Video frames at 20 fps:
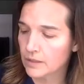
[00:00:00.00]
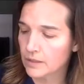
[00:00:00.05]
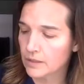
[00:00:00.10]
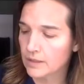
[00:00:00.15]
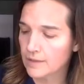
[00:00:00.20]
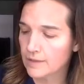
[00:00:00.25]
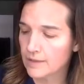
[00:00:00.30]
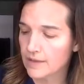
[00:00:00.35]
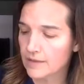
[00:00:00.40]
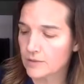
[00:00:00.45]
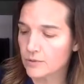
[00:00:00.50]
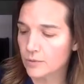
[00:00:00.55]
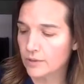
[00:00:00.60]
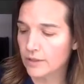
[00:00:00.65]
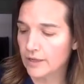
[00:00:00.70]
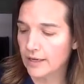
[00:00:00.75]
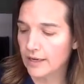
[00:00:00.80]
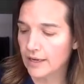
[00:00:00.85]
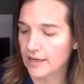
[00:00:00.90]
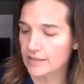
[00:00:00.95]
And that's when
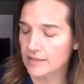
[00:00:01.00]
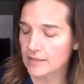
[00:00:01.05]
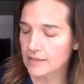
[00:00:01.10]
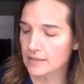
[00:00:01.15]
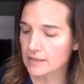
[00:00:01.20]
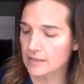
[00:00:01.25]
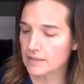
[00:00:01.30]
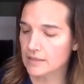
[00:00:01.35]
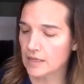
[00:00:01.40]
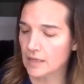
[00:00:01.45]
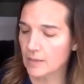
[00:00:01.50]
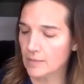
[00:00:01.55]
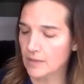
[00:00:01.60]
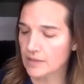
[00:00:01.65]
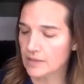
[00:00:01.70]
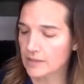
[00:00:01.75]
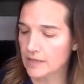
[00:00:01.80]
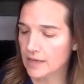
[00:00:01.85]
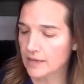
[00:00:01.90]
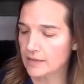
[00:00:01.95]
it has the same
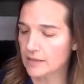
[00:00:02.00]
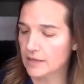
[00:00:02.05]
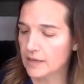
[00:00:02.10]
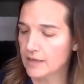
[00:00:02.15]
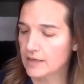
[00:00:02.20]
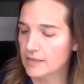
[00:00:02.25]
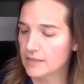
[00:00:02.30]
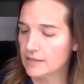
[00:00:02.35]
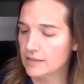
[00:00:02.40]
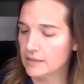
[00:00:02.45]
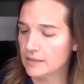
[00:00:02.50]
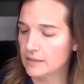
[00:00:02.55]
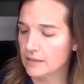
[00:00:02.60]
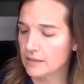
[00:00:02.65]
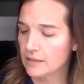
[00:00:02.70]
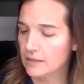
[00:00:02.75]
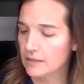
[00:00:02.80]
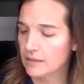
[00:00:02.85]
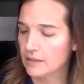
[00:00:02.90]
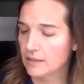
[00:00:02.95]
exact height
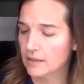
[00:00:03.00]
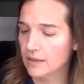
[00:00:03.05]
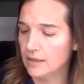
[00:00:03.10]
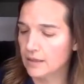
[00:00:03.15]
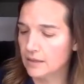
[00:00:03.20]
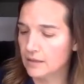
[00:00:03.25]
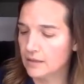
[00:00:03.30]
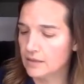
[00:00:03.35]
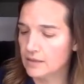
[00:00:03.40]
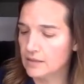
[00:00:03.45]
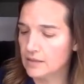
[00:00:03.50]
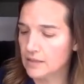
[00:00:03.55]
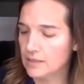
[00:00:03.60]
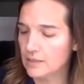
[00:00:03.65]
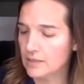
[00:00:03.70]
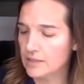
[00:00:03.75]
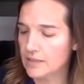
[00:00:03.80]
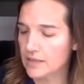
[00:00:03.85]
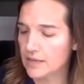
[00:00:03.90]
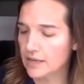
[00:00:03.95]
and the same
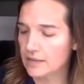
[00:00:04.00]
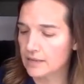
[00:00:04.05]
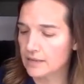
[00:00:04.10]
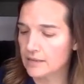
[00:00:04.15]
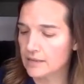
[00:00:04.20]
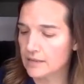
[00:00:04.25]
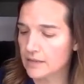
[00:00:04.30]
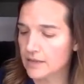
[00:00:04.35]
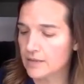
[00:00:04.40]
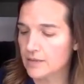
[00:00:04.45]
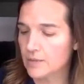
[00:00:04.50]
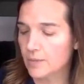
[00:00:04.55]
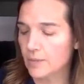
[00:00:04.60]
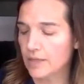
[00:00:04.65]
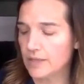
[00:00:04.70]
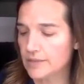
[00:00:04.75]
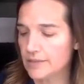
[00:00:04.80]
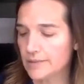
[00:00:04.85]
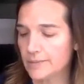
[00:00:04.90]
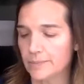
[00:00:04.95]
exact size
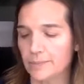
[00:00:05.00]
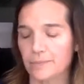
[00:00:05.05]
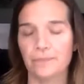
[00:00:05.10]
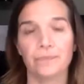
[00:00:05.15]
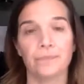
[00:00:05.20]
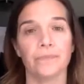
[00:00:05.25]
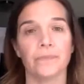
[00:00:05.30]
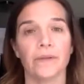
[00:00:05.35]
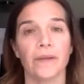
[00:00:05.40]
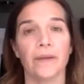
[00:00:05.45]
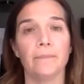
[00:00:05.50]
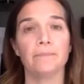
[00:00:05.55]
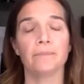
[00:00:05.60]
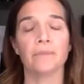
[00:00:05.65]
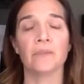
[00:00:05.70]
base. Okay.